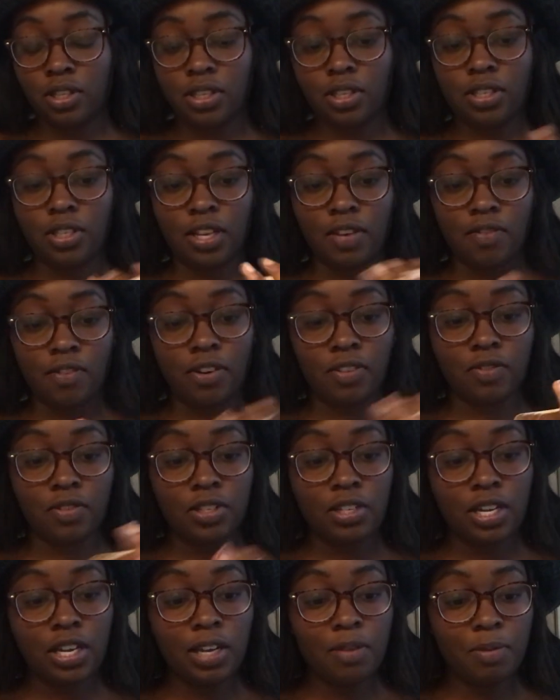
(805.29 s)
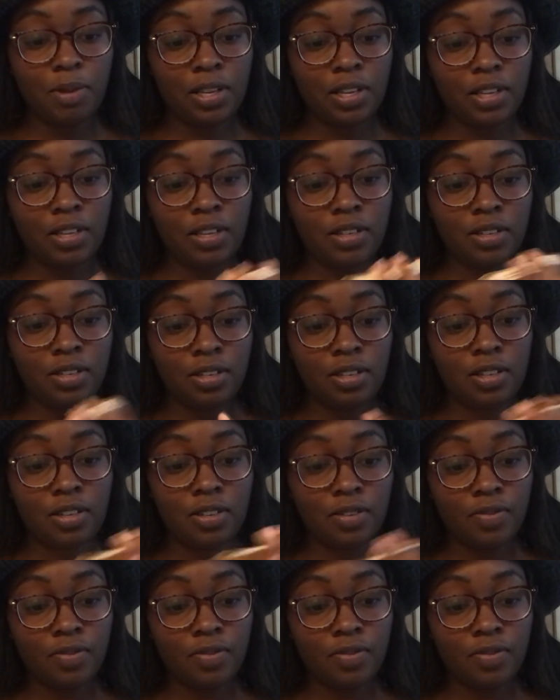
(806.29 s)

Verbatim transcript: the Seven of Diamonds.